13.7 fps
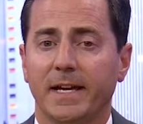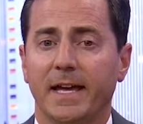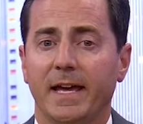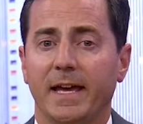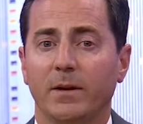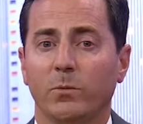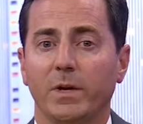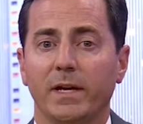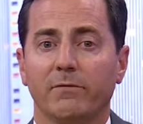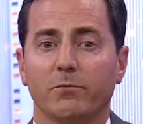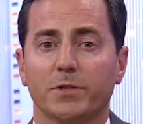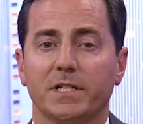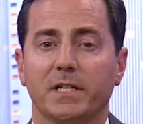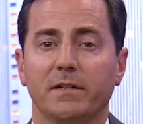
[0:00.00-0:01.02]
and we have
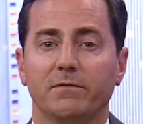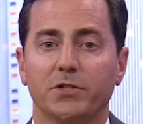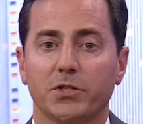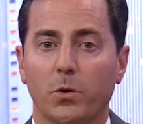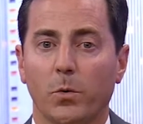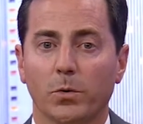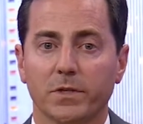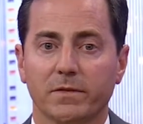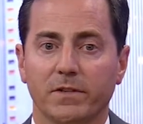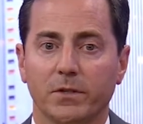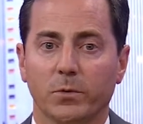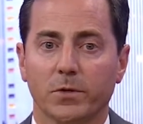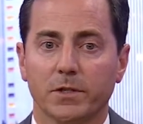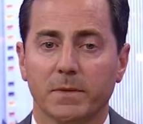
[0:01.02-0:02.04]
received scores of
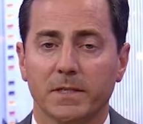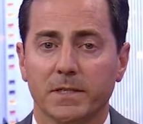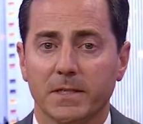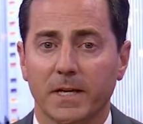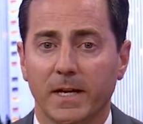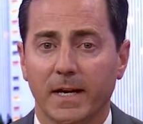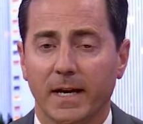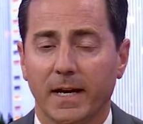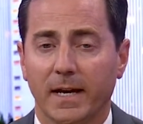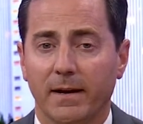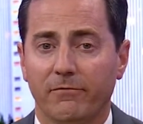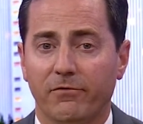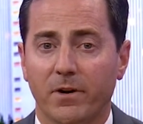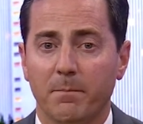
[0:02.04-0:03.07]
endorsements
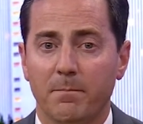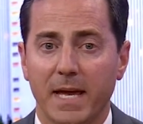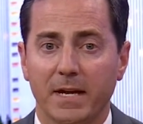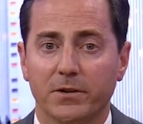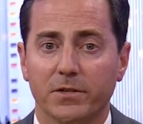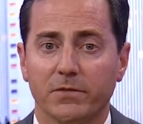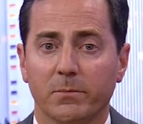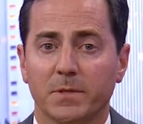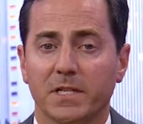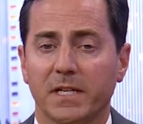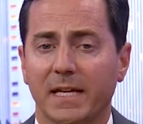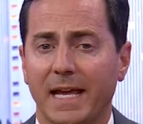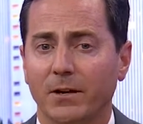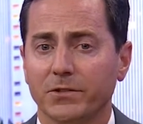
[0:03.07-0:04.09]
uh, from mayors, from
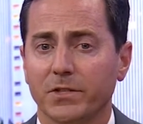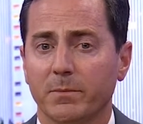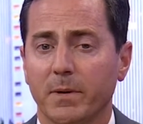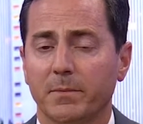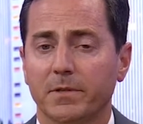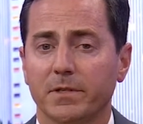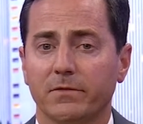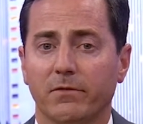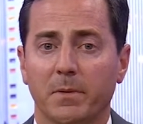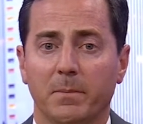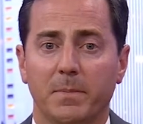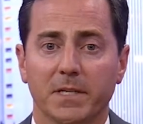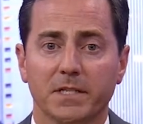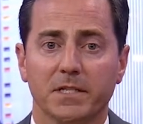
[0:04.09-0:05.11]
city council members, from
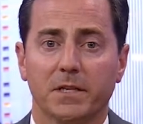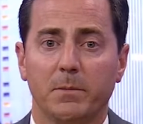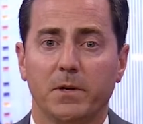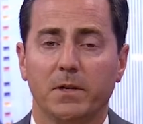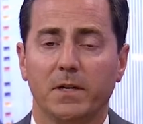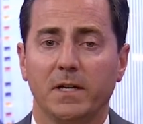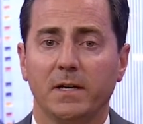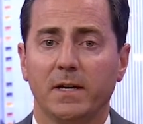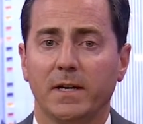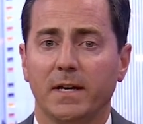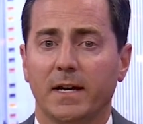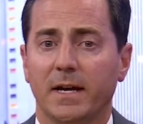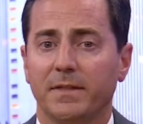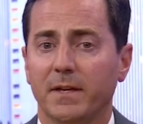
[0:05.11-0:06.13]
the business community.
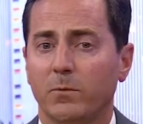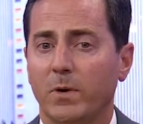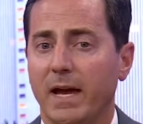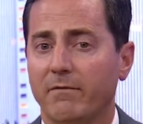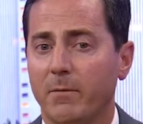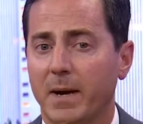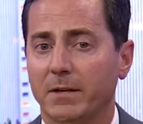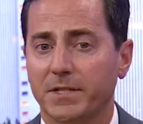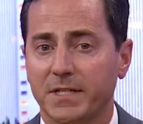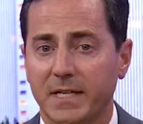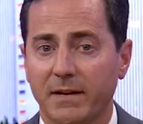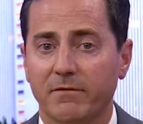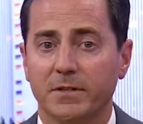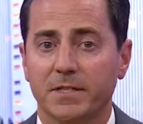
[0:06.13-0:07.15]
I think we have about
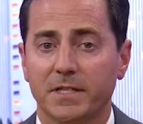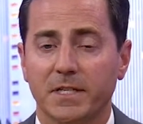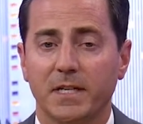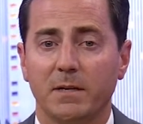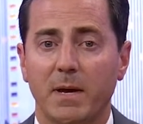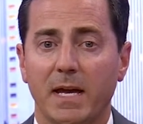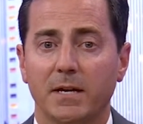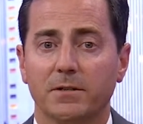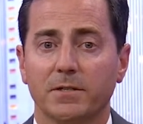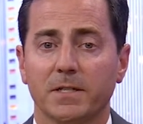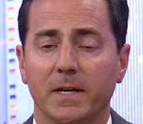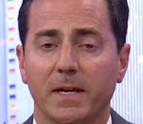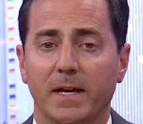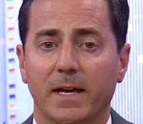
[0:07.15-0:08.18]
seven city
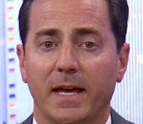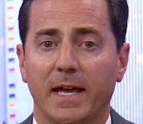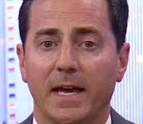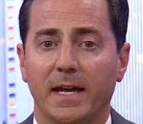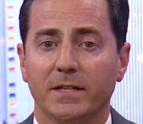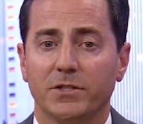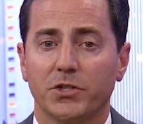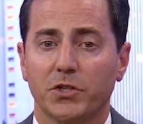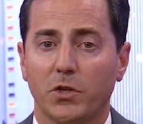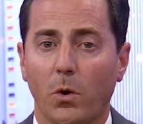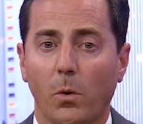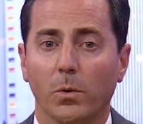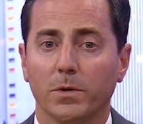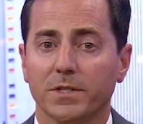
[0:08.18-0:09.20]
mayors and
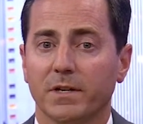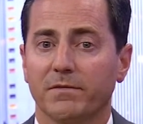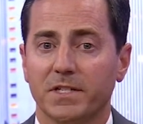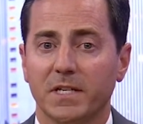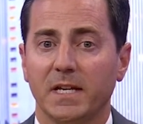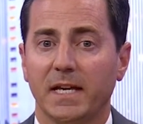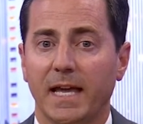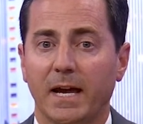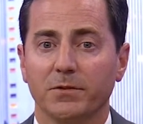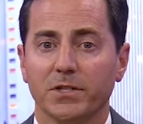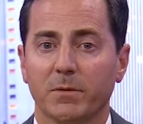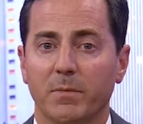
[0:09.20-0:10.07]
scores of city council